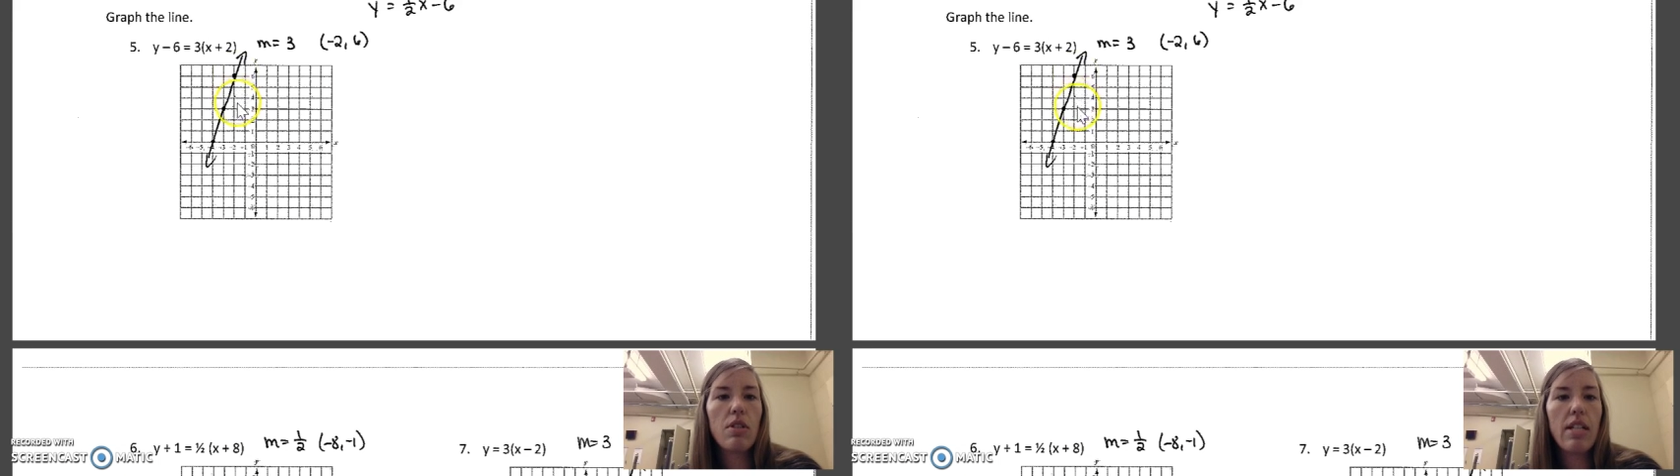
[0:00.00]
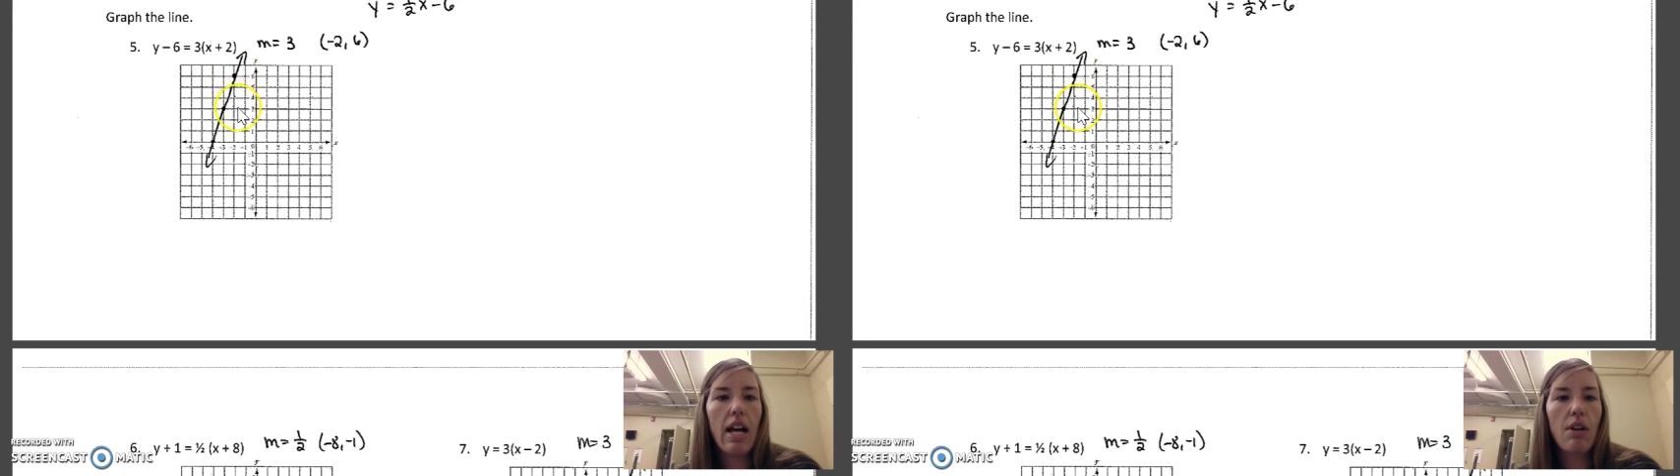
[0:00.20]

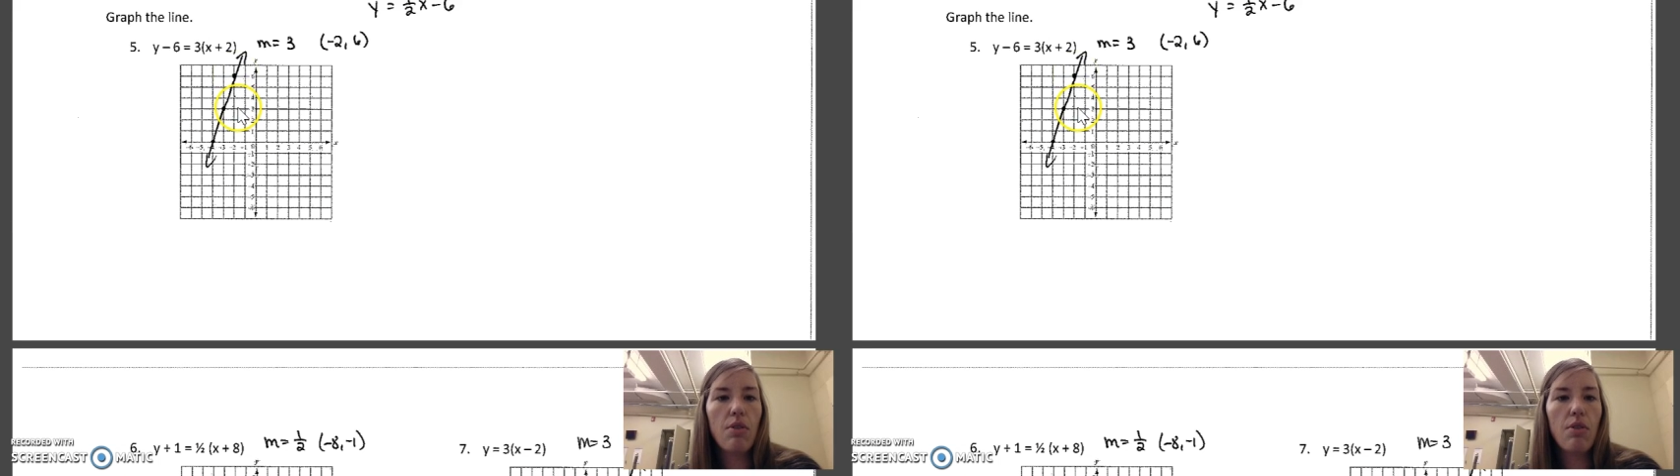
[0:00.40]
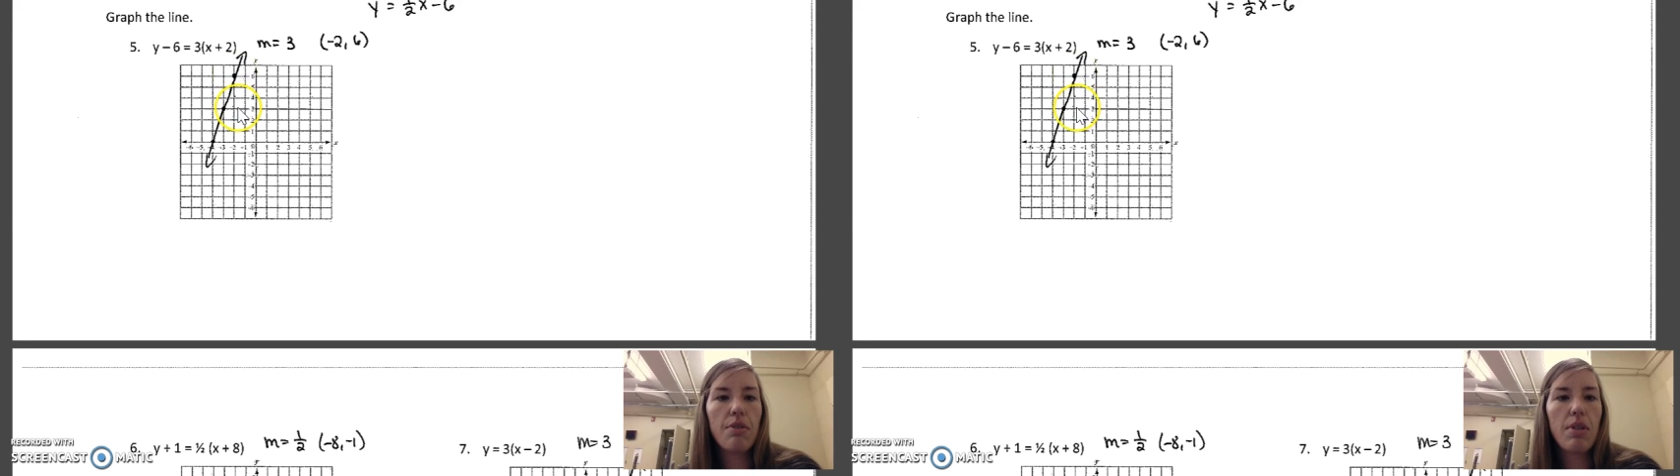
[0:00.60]

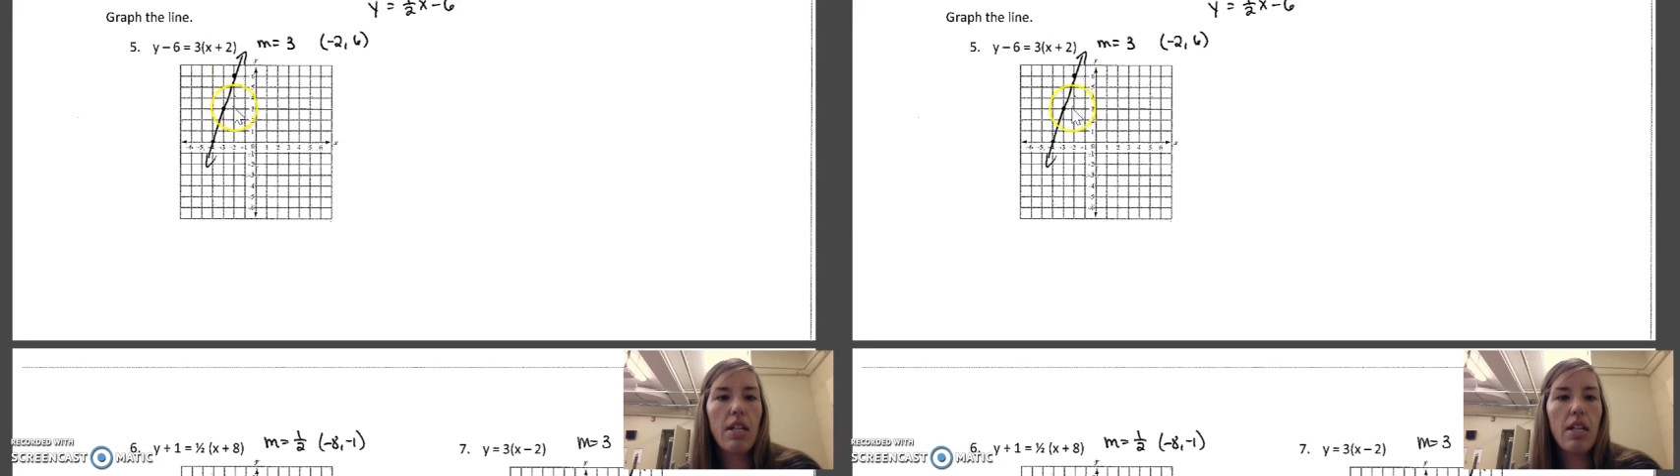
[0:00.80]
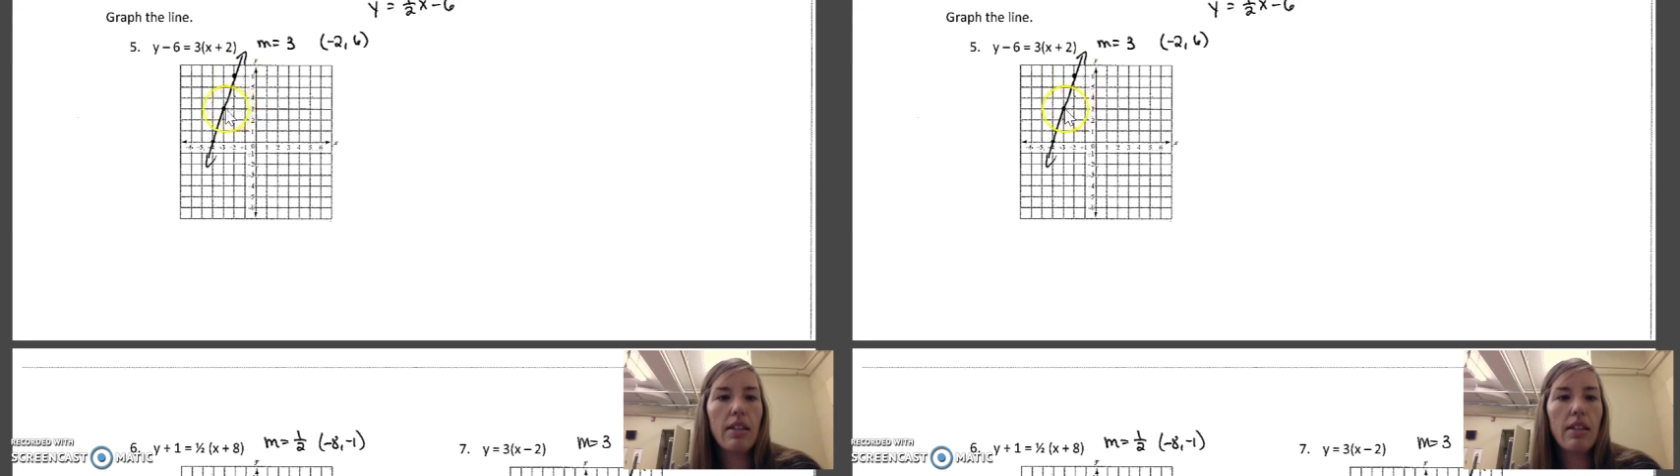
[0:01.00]
down
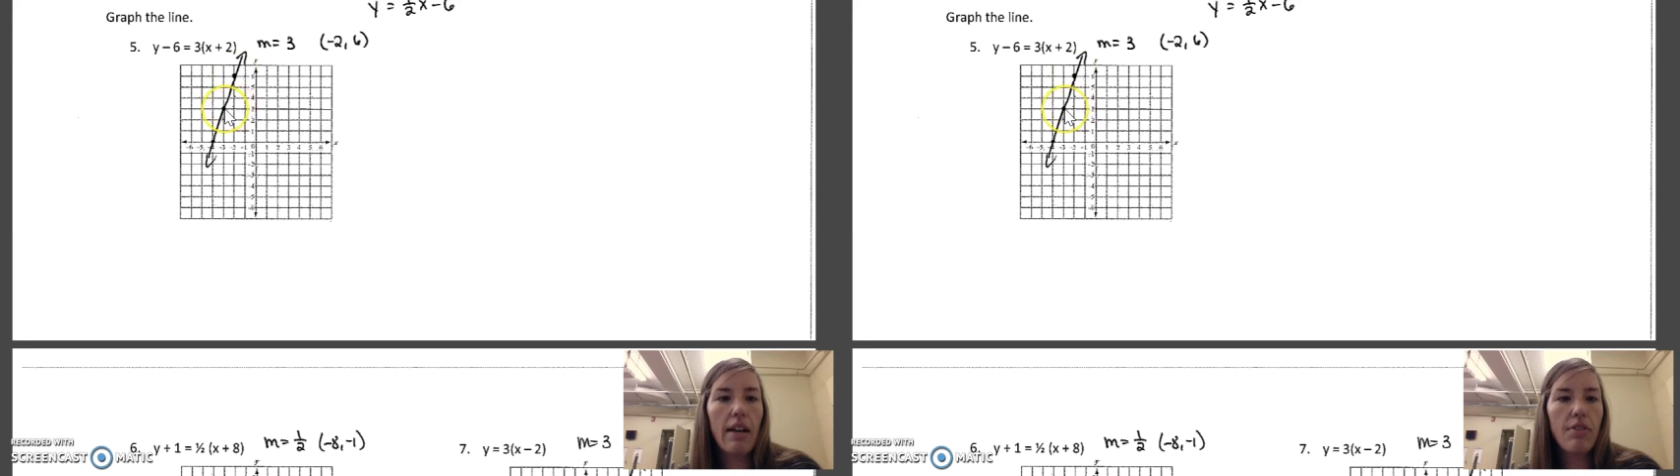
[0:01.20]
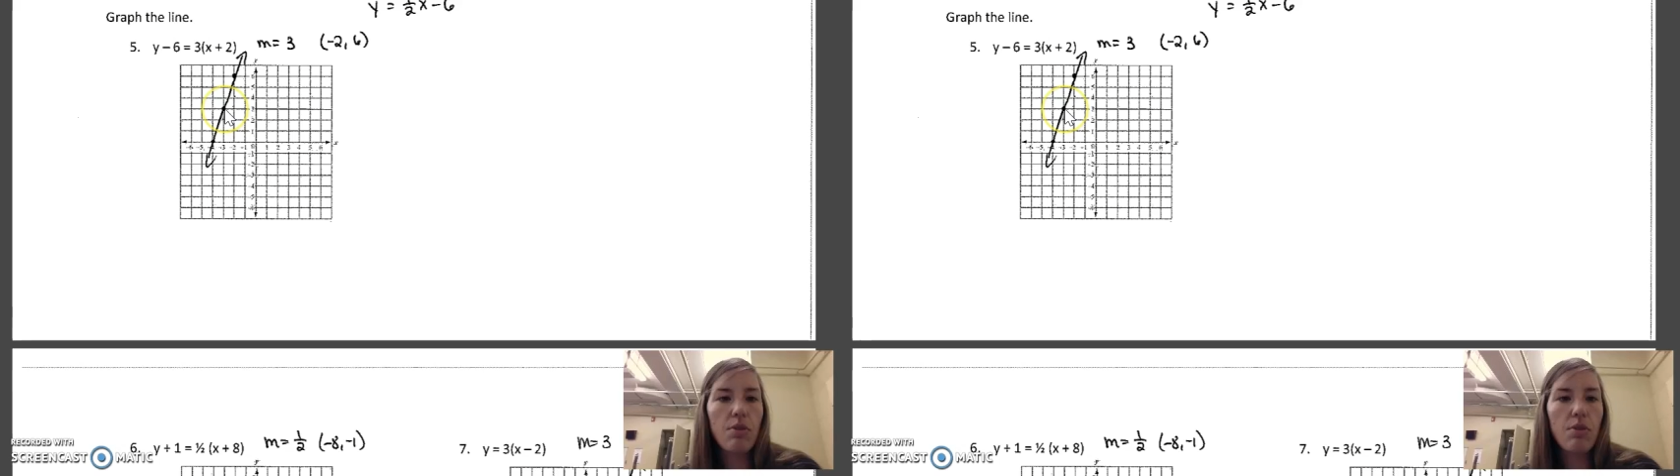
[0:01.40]
3 and
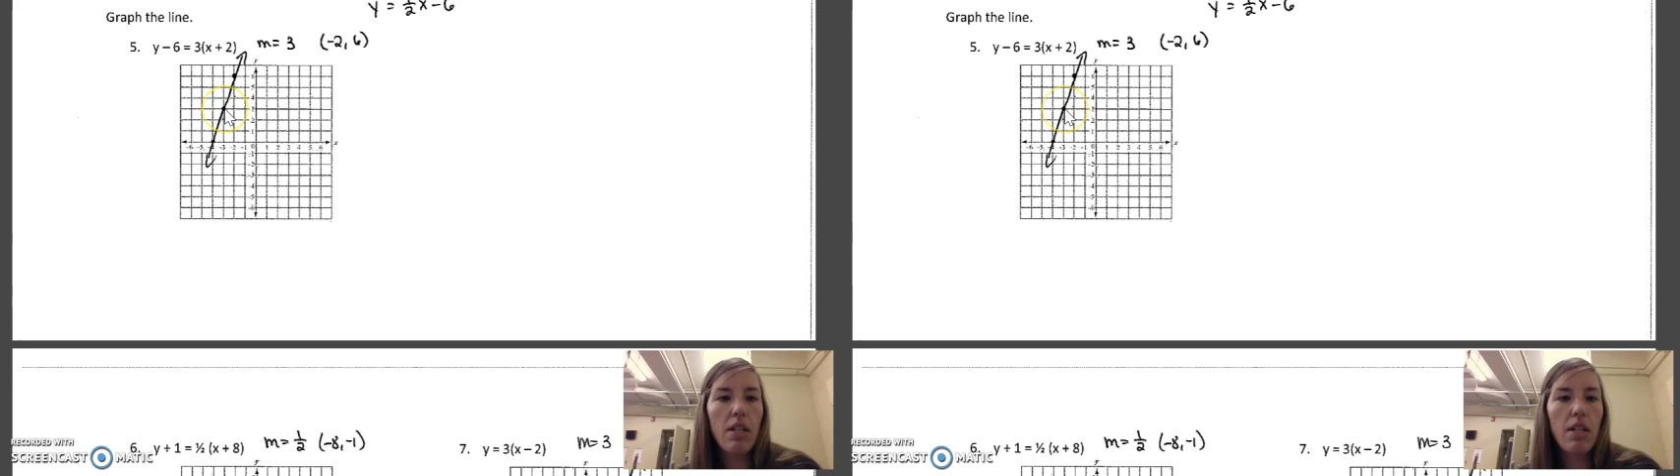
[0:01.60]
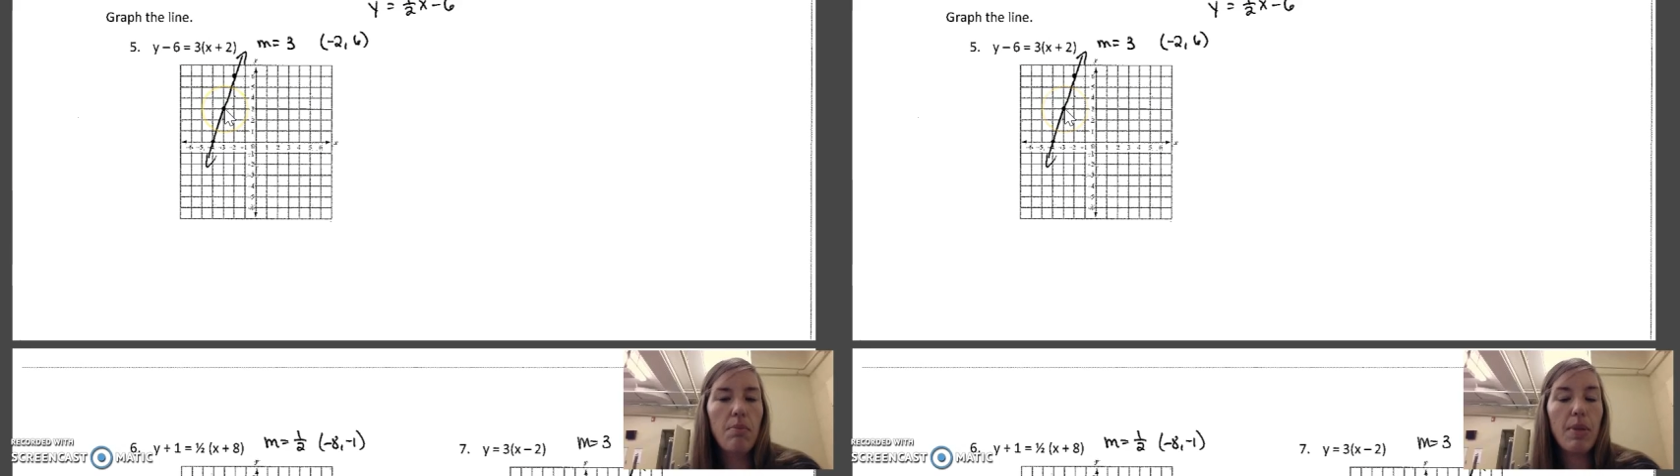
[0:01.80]
left 1